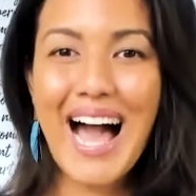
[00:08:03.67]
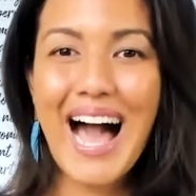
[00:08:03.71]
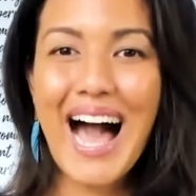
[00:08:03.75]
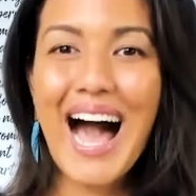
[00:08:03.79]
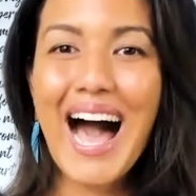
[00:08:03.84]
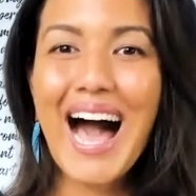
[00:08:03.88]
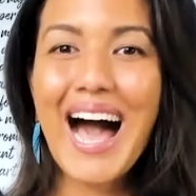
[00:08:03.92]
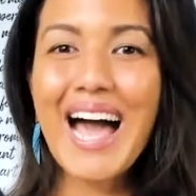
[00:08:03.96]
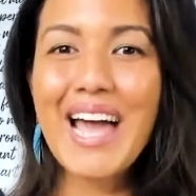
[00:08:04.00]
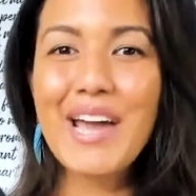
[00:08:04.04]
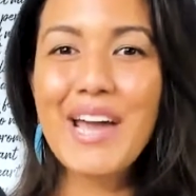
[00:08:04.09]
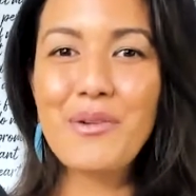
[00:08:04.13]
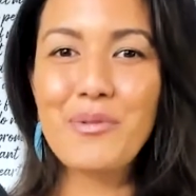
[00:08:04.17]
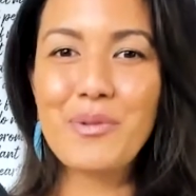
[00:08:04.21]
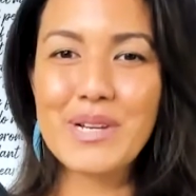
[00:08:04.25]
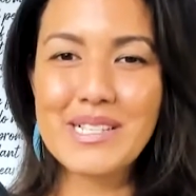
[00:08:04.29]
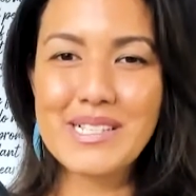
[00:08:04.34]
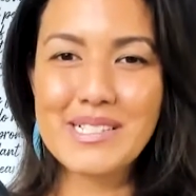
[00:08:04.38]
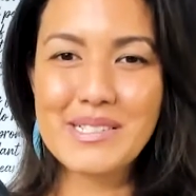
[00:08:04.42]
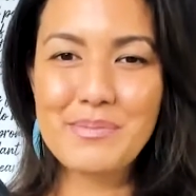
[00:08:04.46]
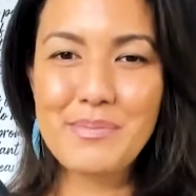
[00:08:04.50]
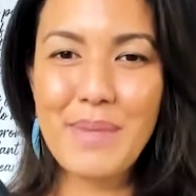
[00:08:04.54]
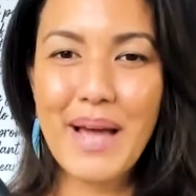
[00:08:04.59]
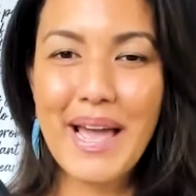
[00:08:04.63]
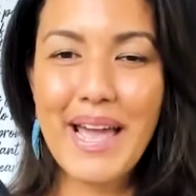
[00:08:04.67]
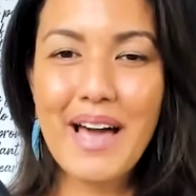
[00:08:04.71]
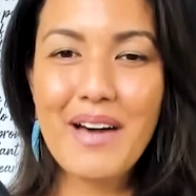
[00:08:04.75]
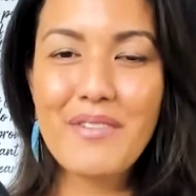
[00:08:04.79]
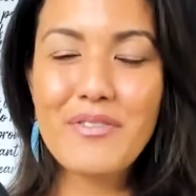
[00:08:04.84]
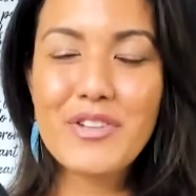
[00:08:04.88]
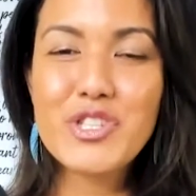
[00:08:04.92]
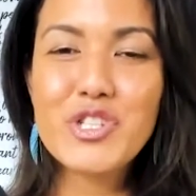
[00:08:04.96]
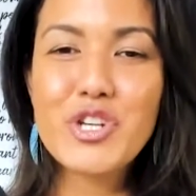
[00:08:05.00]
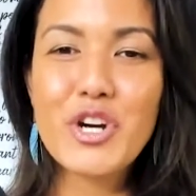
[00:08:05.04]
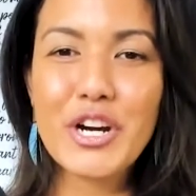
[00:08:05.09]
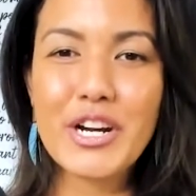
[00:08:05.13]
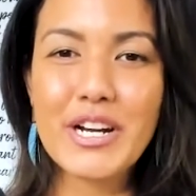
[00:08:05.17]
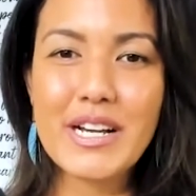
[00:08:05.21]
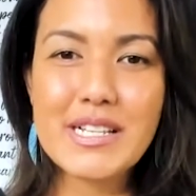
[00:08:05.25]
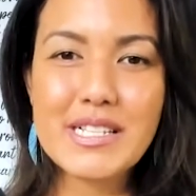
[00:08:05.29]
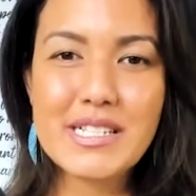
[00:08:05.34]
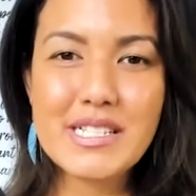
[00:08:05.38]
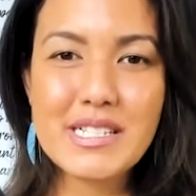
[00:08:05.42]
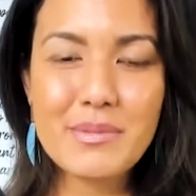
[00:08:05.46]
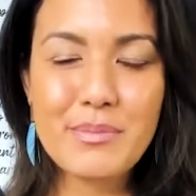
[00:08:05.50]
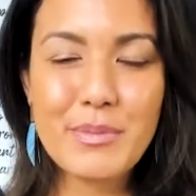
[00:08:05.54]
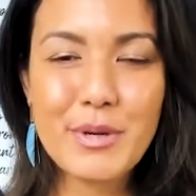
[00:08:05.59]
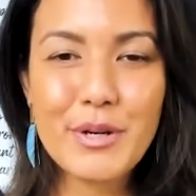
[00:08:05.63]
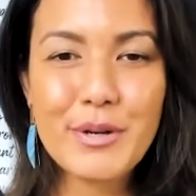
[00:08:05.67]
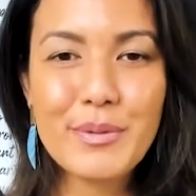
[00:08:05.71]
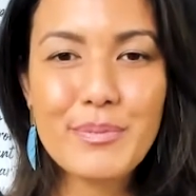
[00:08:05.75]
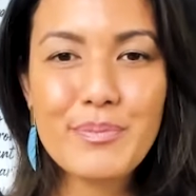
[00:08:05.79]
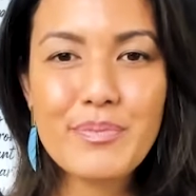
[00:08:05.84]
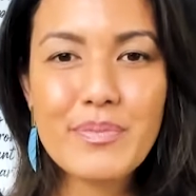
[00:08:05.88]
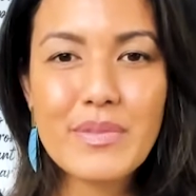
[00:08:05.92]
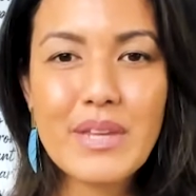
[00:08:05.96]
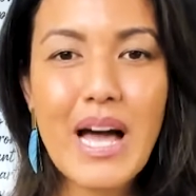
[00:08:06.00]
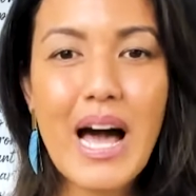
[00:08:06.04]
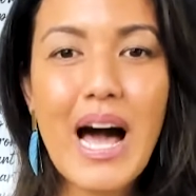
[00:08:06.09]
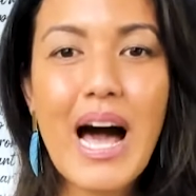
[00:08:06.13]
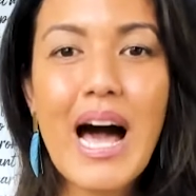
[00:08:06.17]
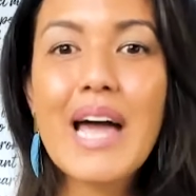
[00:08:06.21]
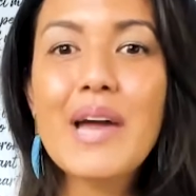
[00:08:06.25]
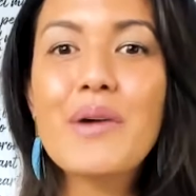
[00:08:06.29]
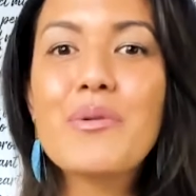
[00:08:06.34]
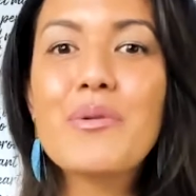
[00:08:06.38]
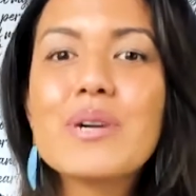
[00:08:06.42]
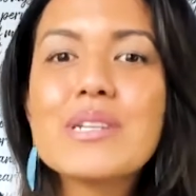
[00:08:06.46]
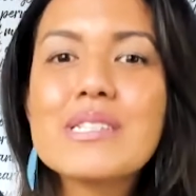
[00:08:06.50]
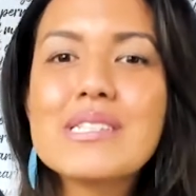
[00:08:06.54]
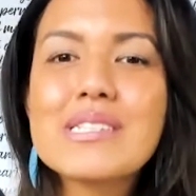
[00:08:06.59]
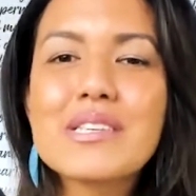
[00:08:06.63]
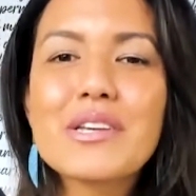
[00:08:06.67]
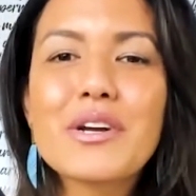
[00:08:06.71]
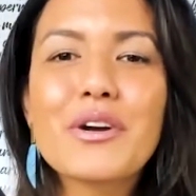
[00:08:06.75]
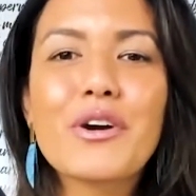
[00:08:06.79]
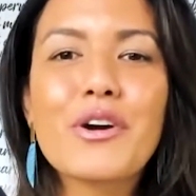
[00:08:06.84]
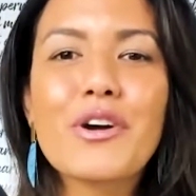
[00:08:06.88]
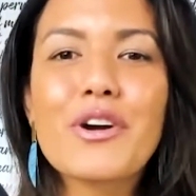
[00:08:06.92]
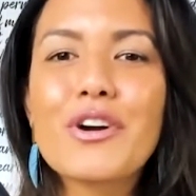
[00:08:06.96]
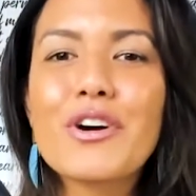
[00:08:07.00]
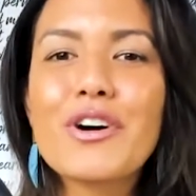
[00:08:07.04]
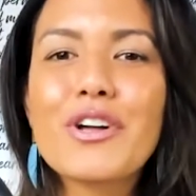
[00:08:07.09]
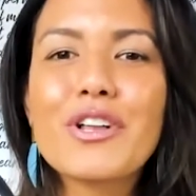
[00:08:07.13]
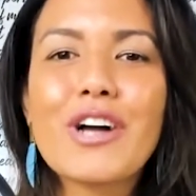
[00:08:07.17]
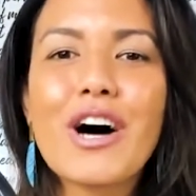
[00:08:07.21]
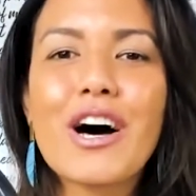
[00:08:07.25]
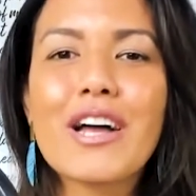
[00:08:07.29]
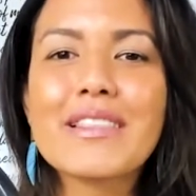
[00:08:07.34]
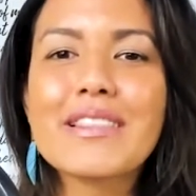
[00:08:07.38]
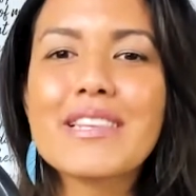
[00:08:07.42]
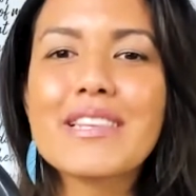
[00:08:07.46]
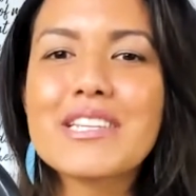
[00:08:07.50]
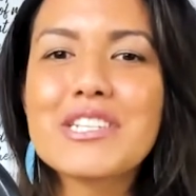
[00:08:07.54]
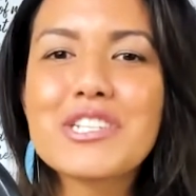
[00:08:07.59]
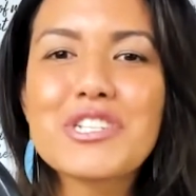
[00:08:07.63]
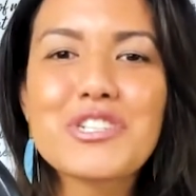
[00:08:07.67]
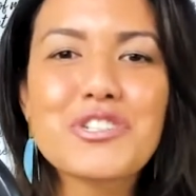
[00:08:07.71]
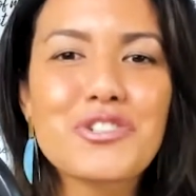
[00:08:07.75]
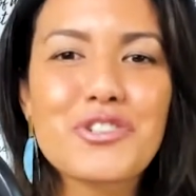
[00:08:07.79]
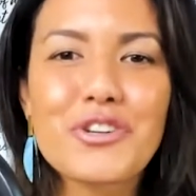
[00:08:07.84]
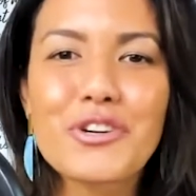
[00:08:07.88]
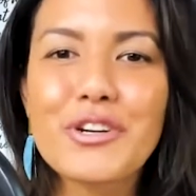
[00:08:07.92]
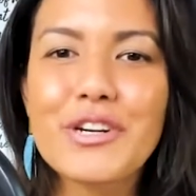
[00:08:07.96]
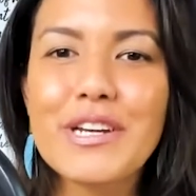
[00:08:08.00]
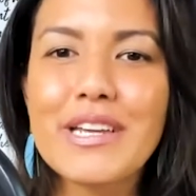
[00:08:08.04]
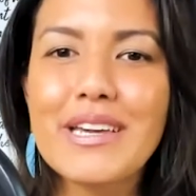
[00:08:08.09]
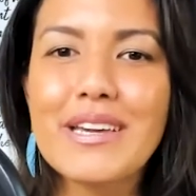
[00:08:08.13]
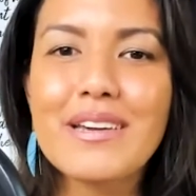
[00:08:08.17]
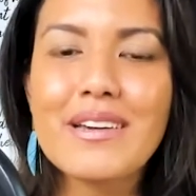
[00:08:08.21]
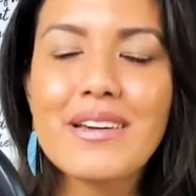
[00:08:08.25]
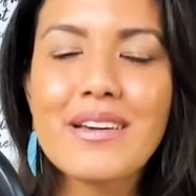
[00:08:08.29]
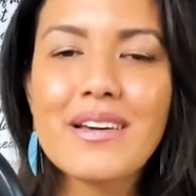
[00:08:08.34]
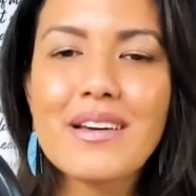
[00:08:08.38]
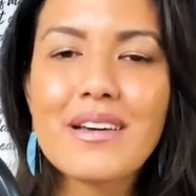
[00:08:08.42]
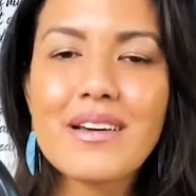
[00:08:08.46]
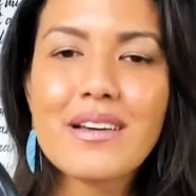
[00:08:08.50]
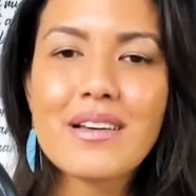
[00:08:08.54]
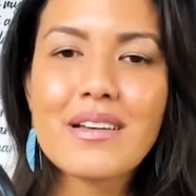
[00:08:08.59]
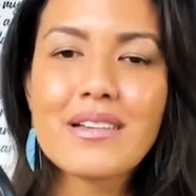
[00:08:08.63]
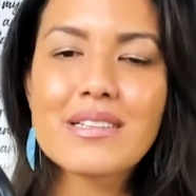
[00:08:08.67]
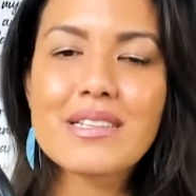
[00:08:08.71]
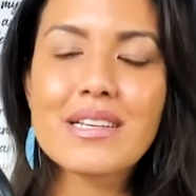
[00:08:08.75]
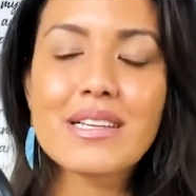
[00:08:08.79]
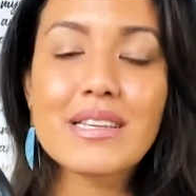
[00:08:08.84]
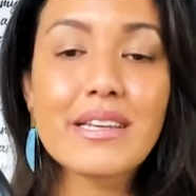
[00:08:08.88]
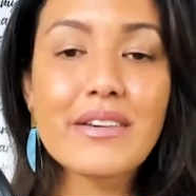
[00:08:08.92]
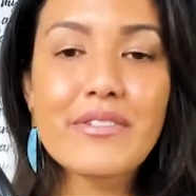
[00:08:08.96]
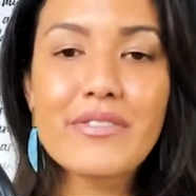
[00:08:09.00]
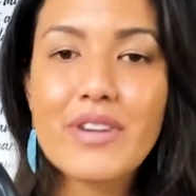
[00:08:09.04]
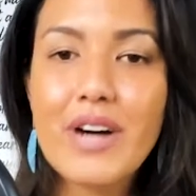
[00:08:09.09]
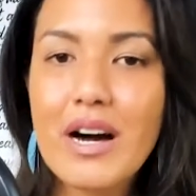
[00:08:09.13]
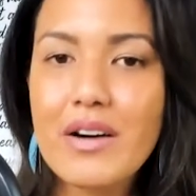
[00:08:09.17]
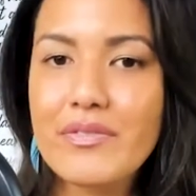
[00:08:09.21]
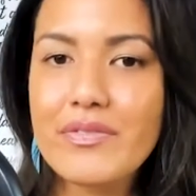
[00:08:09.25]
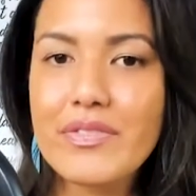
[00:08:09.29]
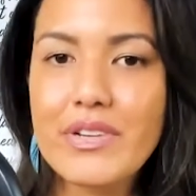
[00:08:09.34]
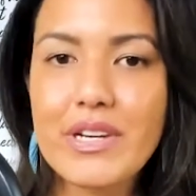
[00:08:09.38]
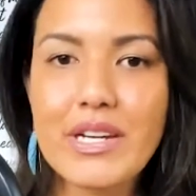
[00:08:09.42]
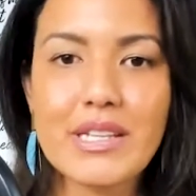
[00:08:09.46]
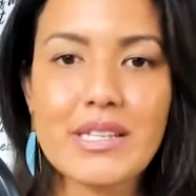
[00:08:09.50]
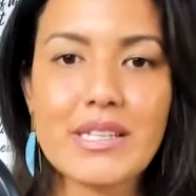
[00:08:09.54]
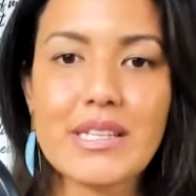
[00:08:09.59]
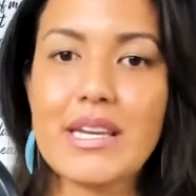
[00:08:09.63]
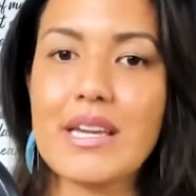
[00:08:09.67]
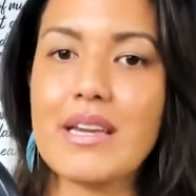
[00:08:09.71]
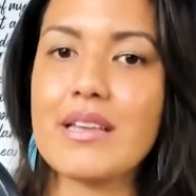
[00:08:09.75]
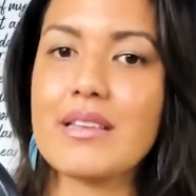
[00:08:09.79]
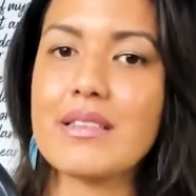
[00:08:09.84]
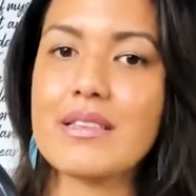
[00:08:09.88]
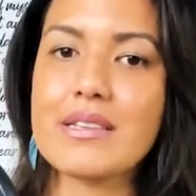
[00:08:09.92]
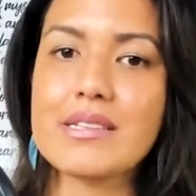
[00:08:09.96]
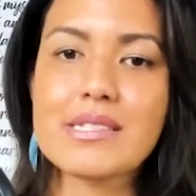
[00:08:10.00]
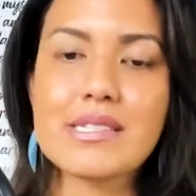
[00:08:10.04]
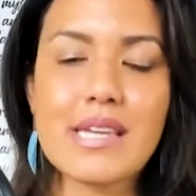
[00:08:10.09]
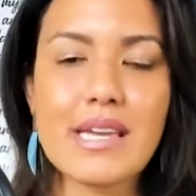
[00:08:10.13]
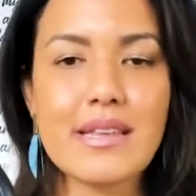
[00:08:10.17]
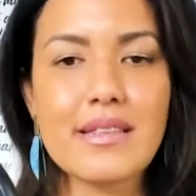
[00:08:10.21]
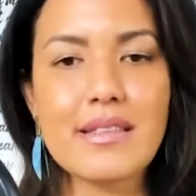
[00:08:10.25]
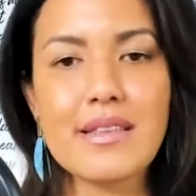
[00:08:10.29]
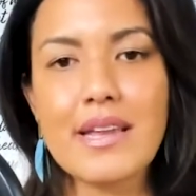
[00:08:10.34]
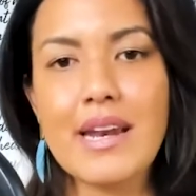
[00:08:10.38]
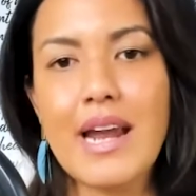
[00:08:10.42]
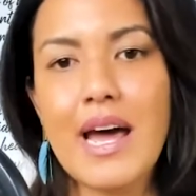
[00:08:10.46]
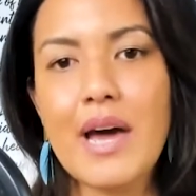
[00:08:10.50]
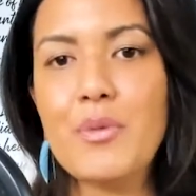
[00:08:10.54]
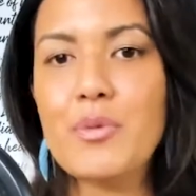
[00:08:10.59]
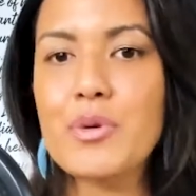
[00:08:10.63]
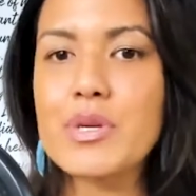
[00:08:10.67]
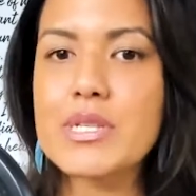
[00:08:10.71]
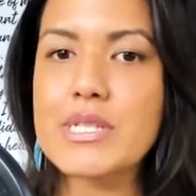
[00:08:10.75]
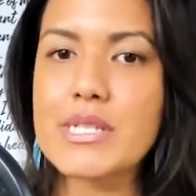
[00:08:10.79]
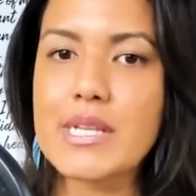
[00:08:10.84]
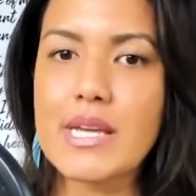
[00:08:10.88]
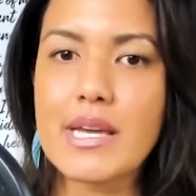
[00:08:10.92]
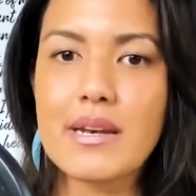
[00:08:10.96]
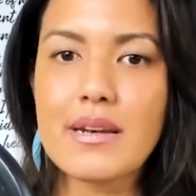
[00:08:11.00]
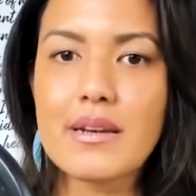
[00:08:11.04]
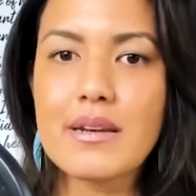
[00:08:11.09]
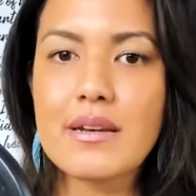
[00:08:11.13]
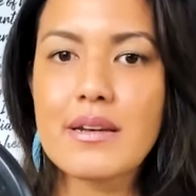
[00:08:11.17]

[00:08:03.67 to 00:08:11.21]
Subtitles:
I was my avatar customer. I was the girl on this journey to live confidently in the skin that I was in.